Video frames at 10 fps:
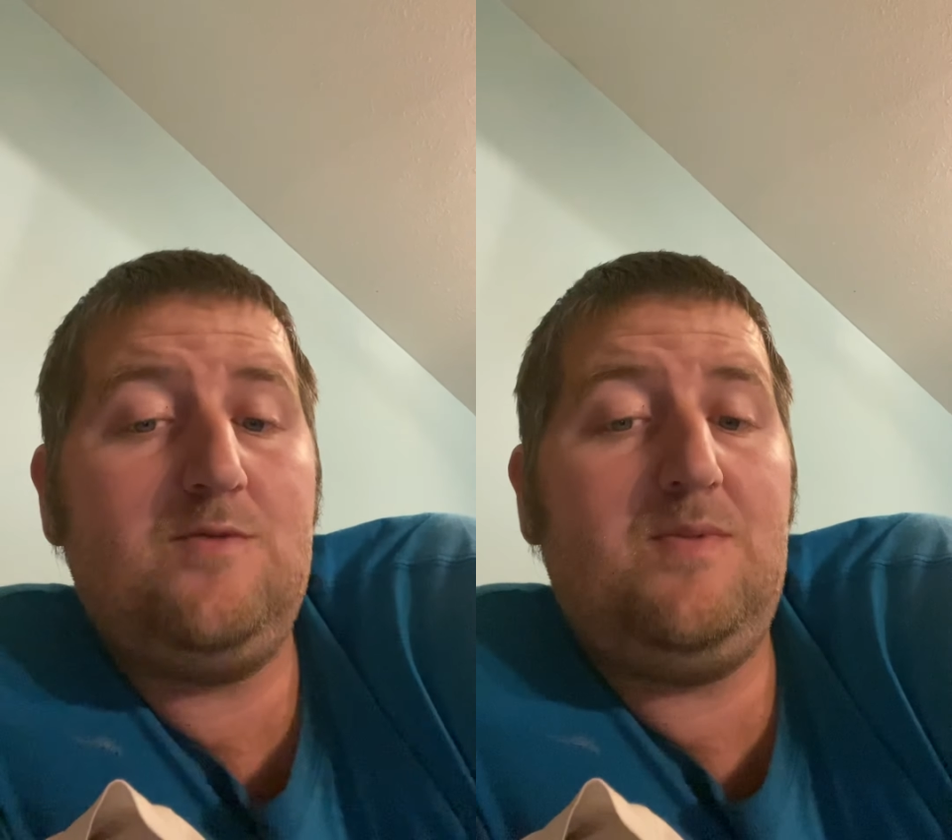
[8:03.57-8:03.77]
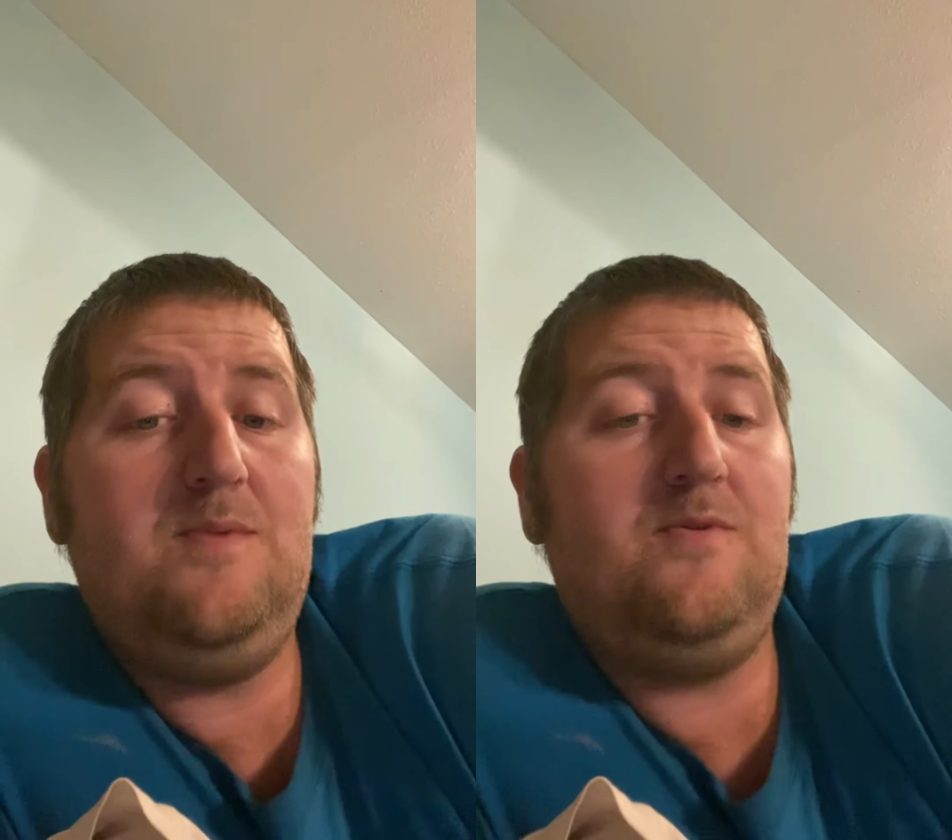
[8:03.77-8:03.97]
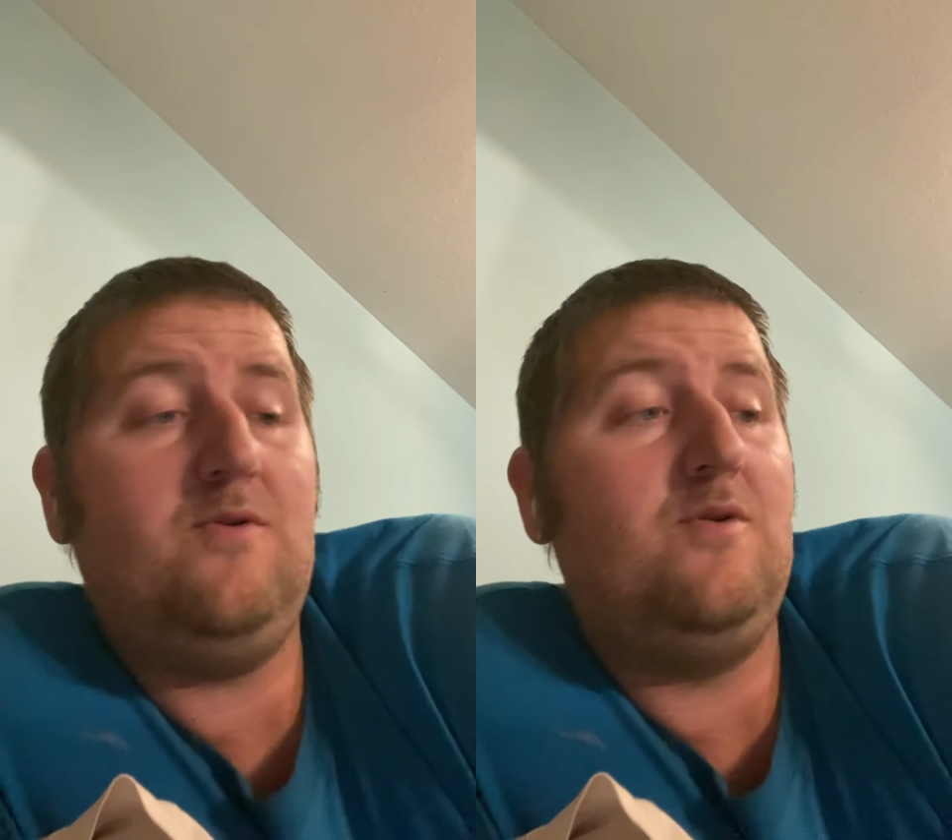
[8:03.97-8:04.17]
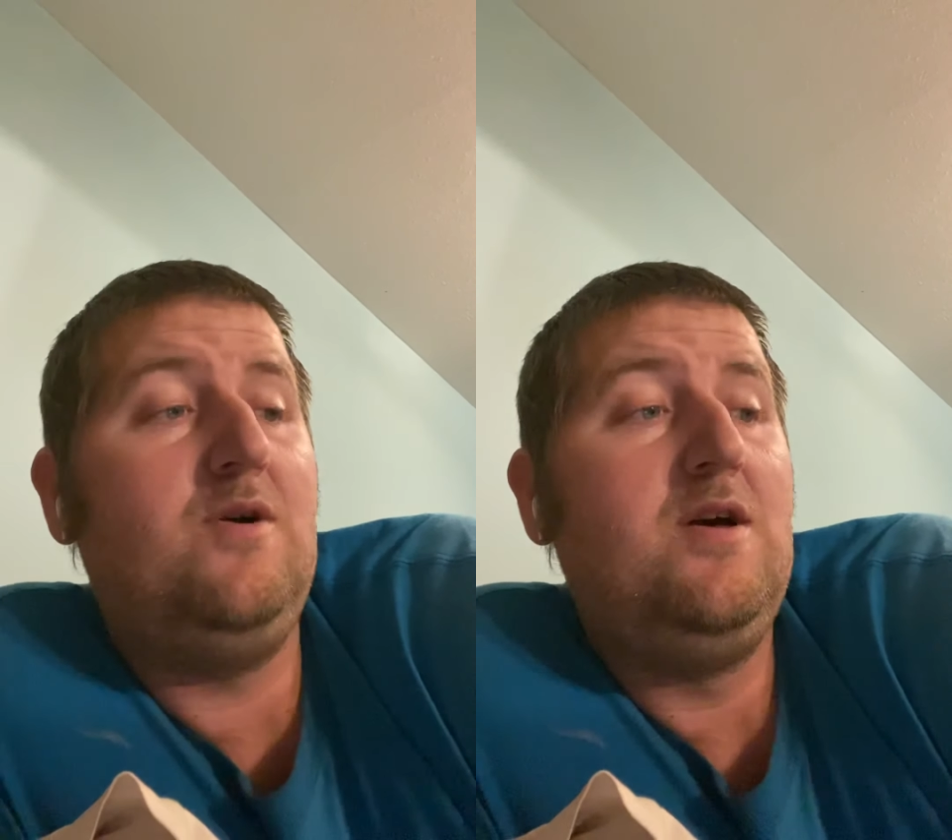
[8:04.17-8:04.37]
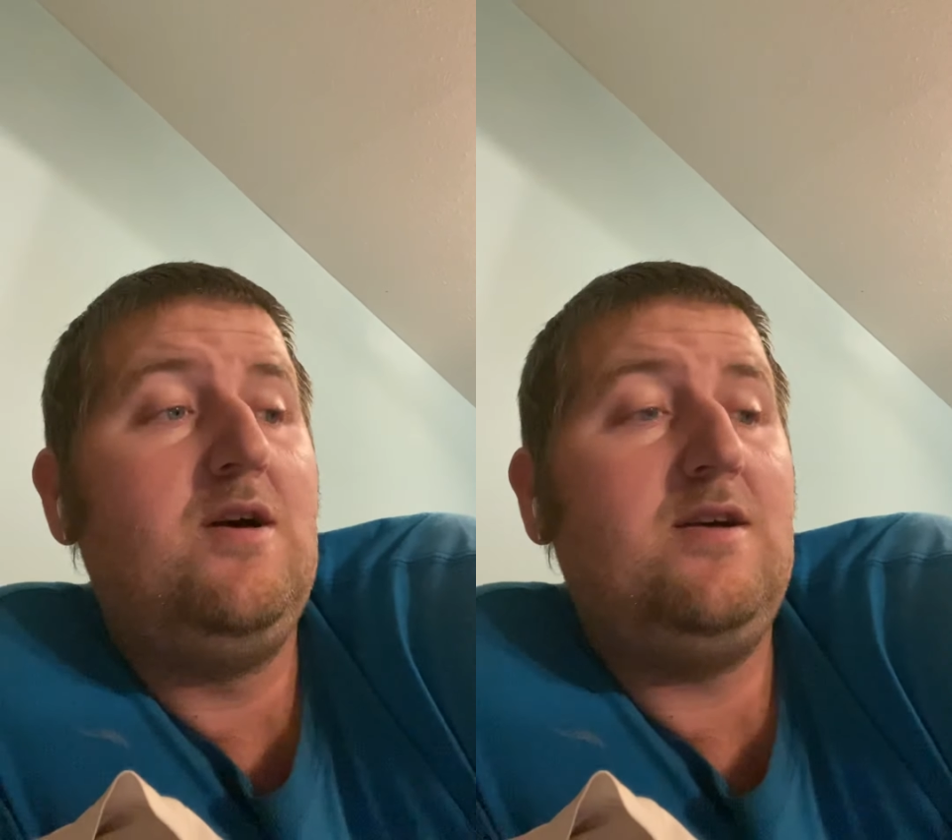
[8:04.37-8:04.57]
people,
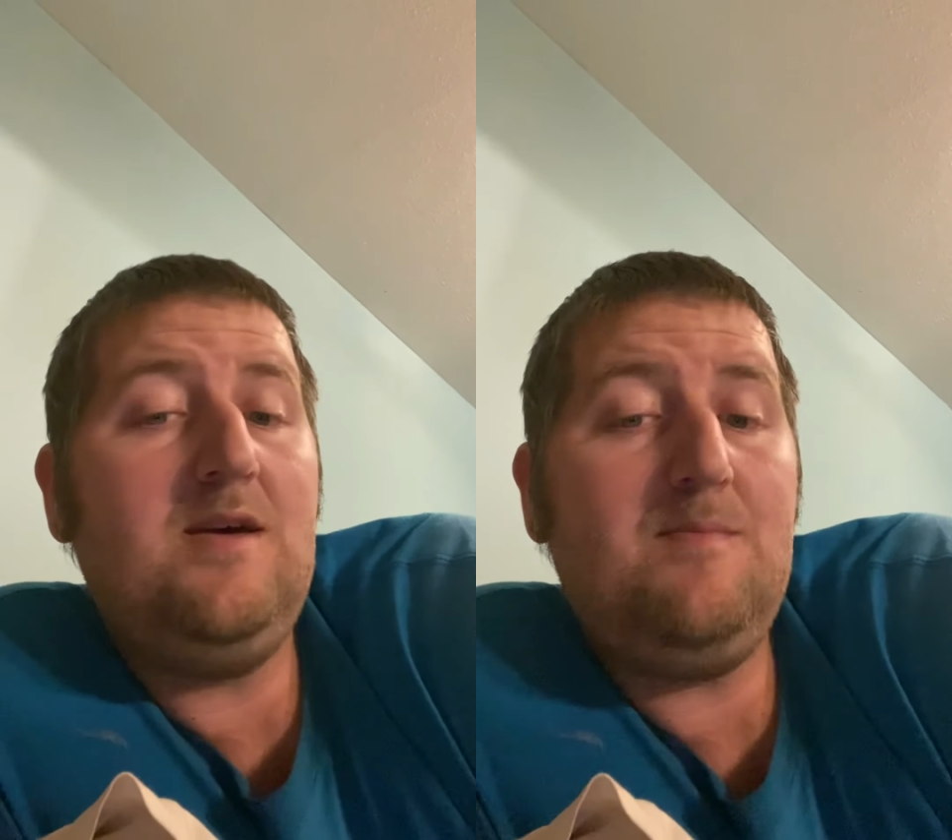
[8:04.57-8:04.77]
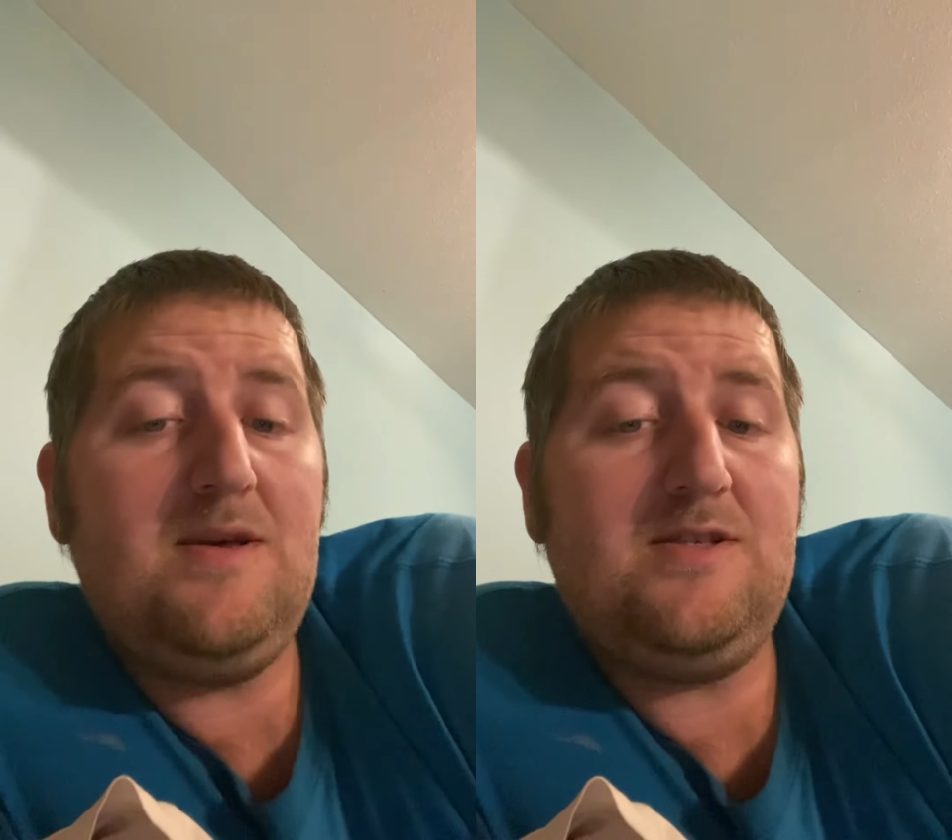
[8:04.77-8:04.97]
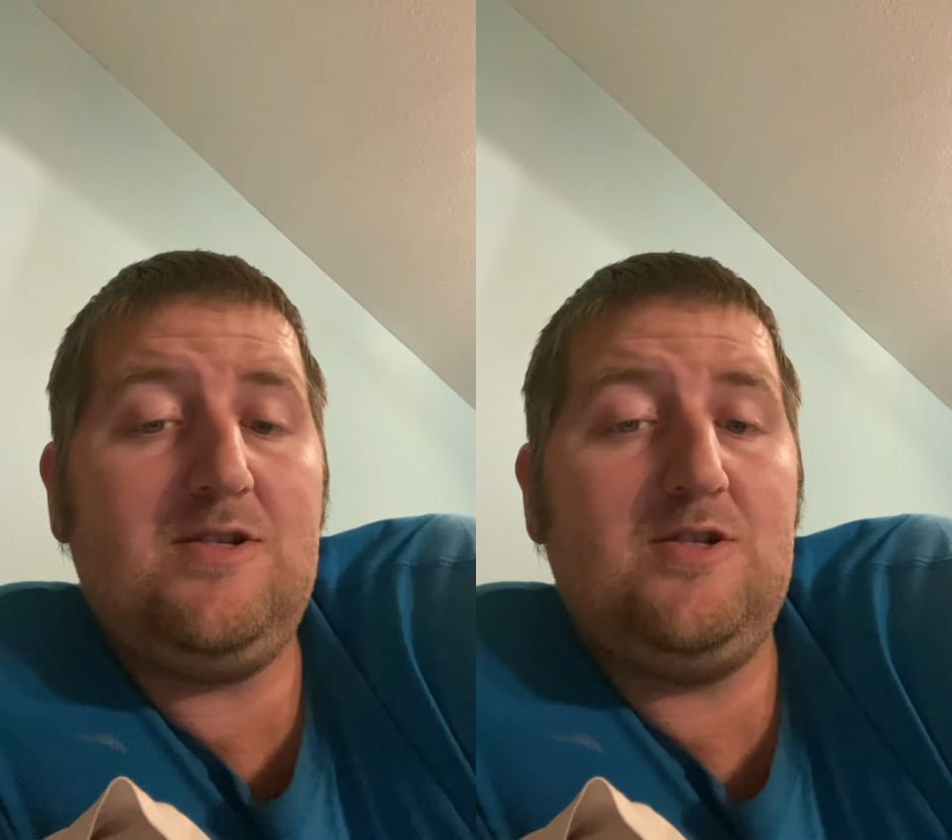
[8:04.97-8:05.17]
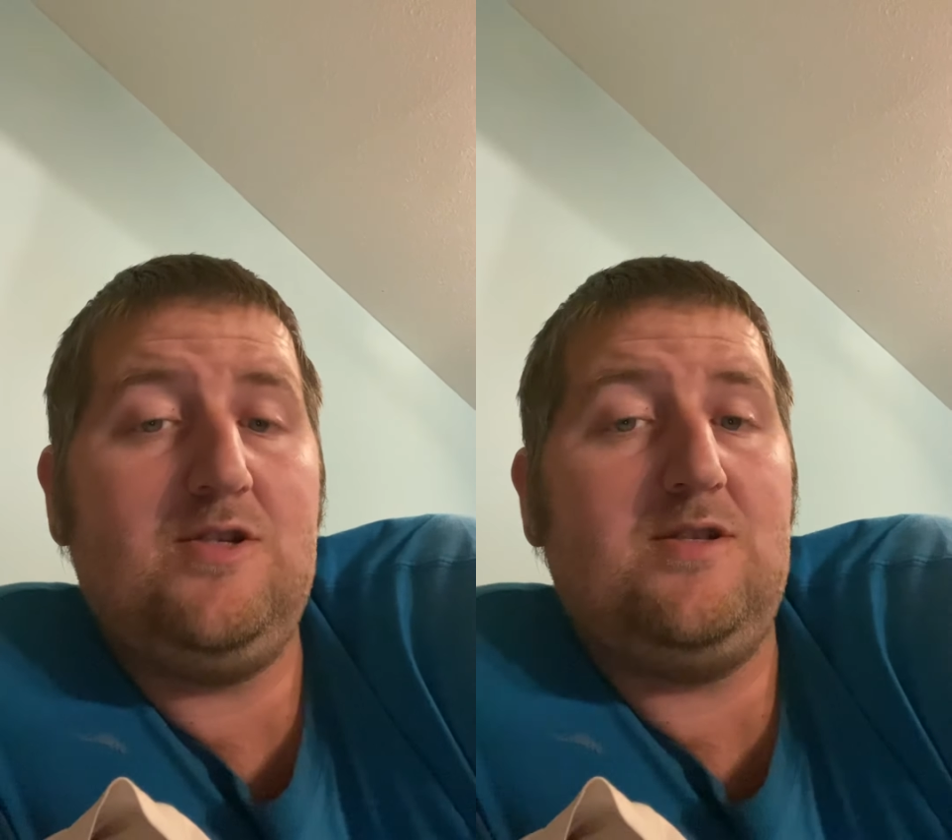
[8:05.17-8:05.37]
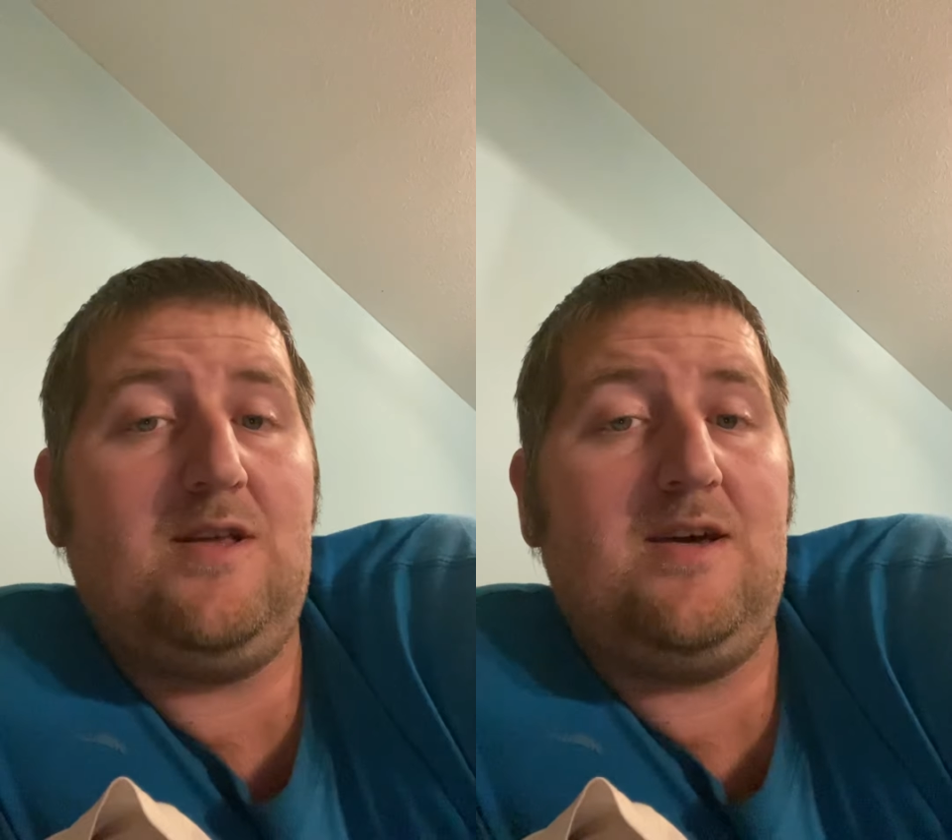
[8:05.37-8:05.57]
get
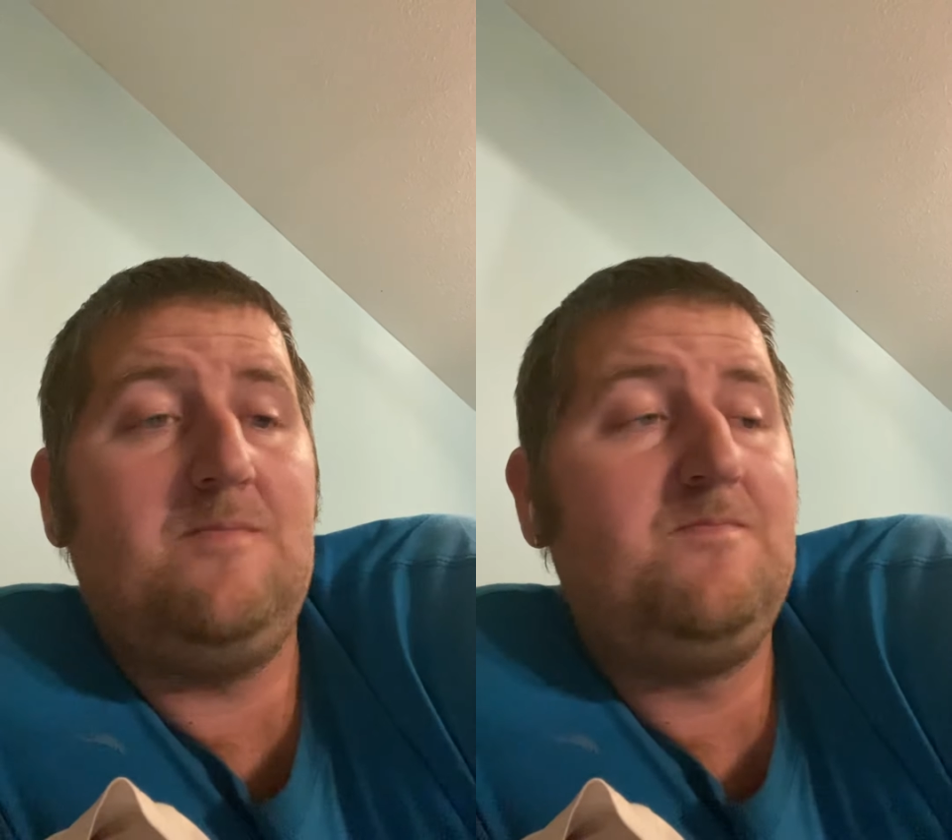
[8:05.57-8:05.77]
messages like